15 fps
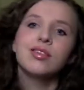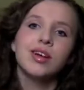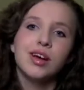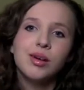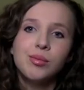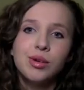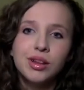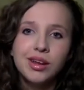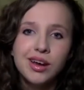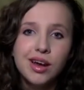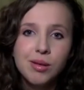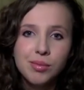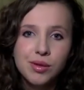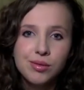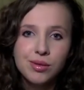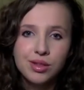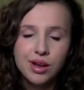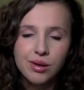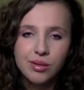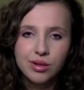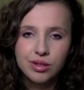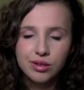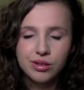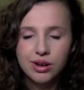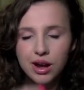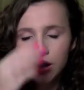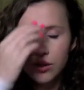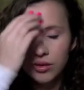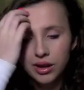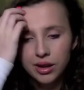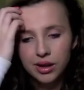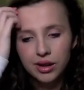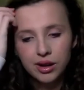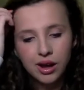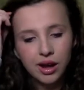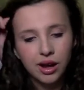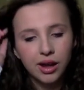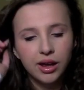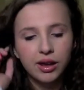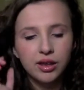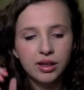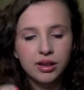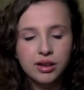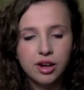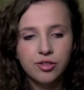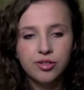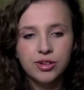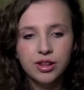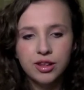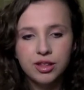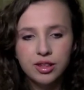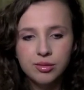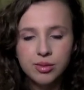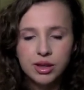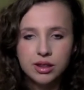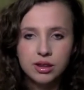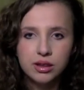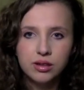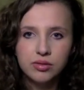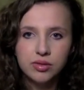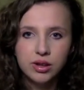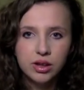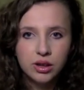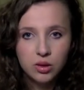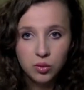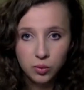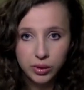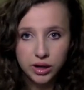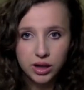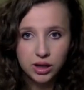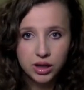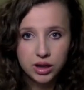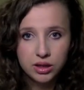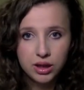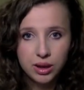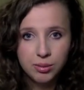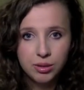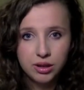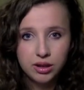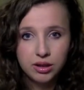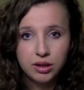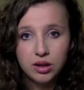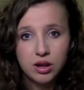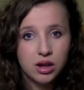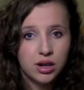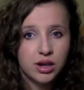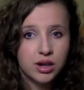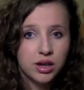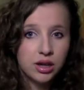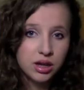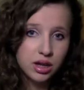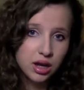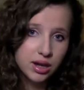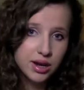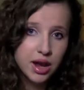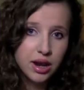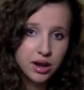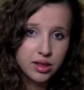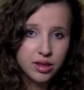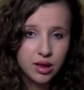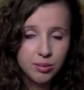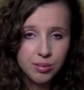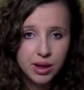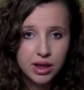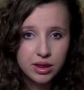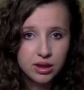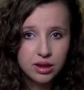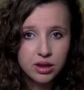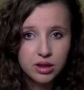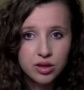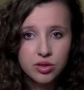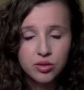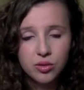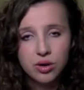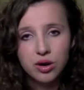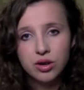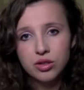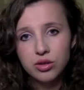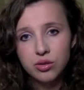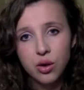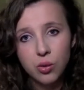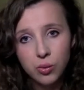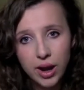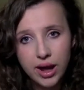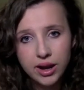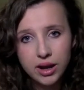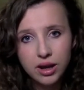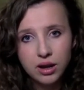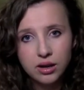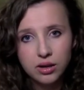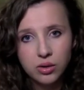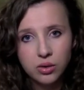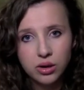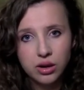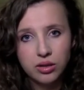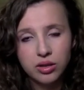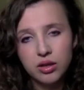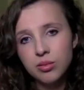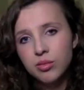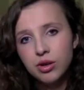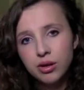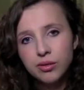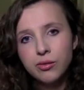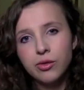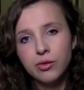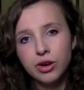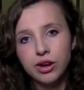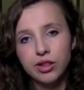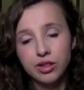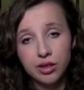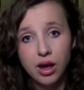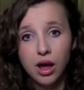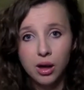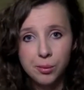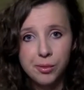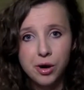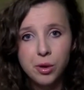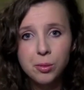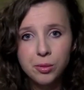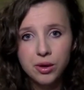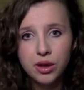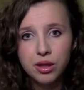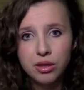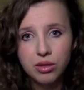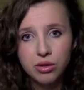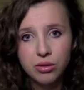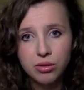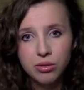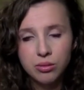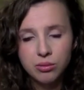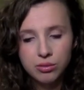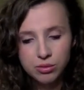I'm really happy with how it turned out, and I can definitely see myself wearing this type of look on a day-to-day basis or to a wedding or somewhere where it's not appropriate to